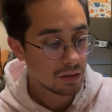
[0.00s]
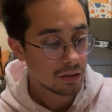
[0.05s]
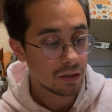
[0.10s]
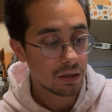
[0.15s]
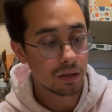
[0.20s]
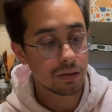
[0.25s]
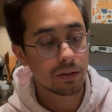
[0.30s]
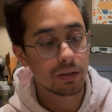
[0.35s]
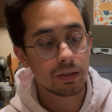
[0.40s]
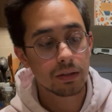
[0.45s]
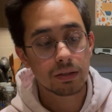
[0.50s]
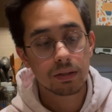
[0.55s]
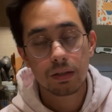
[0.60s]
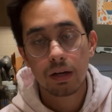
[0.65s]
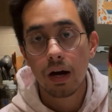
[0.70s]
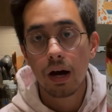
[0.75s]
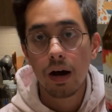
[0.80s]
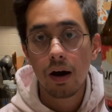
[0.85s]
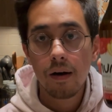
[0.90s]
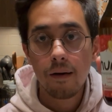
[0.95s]
on this
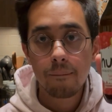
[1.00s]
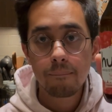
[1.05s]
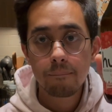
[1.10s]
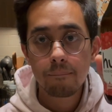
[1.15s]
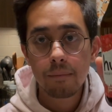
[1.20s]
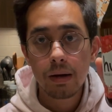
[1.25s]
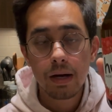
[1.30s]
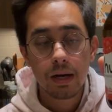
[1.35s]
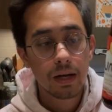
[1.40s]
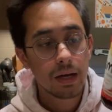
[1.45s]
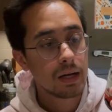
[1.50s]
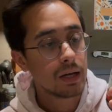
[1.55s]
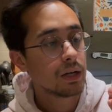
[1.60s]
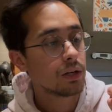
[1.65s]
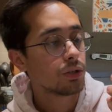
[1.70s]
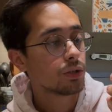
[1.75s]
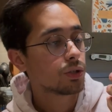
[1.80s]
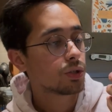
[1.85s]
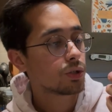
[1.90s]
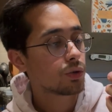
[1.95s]
Hum
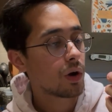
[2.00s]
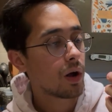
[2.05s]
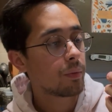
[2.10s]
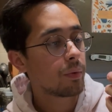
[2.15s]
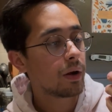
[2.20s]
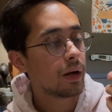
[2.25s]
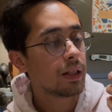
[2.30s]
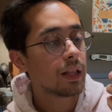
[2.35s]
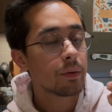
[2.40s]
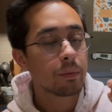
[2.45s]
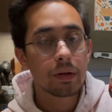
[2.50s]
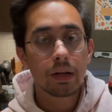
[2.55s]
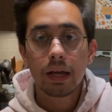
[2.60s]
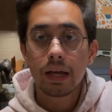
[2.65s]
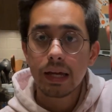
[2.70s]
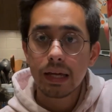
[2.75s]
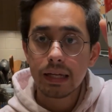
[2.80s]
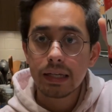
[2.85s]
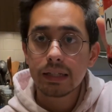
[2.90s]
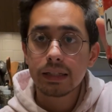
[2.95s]
strawberry
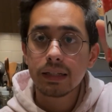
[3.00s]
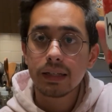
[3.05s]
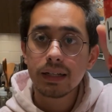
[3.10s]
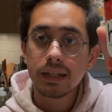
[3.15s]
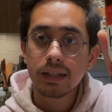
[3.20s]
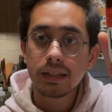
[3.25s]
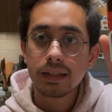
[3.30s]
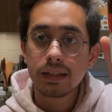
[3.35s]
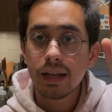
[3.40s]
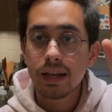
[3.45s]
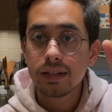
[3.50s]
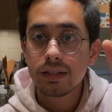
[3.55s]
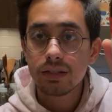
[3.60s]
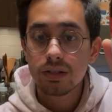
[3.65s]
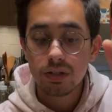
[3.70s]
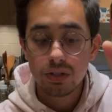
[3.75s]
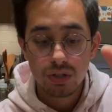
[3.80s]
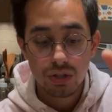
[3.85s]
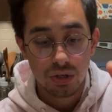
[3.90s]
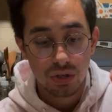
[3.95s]
lemonade,
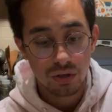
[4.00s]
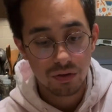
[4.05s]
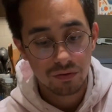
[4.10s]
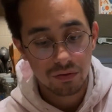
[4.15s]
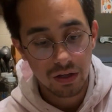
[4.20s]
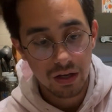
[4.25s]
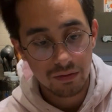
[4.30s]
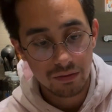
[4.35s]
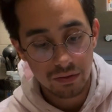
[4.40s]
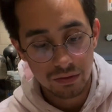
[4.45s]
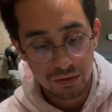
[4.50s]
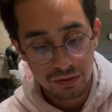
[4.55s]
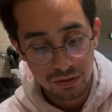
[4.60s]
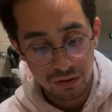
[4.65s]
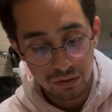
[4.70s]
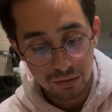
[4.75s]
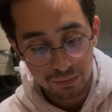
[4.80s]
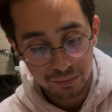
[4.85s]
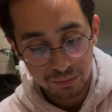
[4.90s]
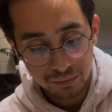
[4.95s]
less sugar flavor.
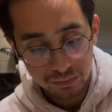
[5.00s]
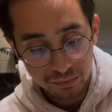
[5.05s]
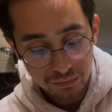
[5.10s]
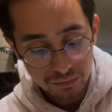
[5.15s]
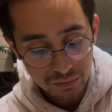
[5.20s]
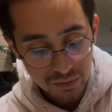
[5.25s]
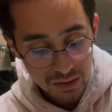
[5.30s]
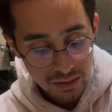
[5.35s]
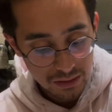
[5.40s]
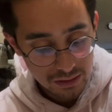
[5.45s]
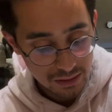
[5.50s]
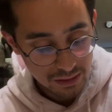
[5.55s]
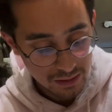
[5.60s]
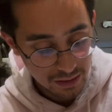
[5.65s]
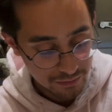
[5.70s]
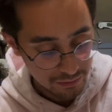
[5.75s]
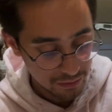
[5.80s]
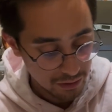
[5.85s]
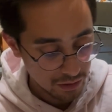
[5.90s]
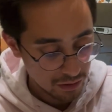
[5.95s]
So it's
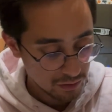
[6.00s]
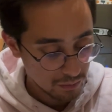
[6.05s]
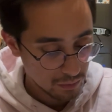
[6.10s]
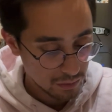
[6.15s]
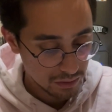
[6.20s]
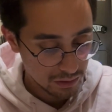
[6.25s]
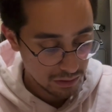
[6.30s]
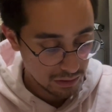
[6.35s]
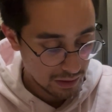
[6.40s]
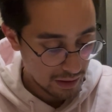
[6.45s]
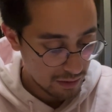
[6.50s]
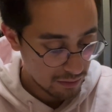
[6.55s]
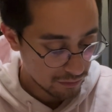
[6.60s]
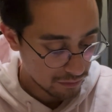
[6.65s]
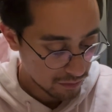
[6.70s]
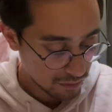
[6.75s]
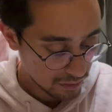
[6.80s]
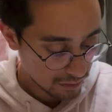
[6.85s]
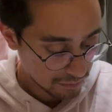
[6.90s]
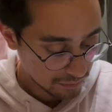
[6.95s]
definitely a good one to look out
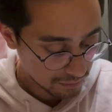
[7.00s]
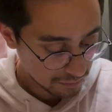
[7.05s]
for.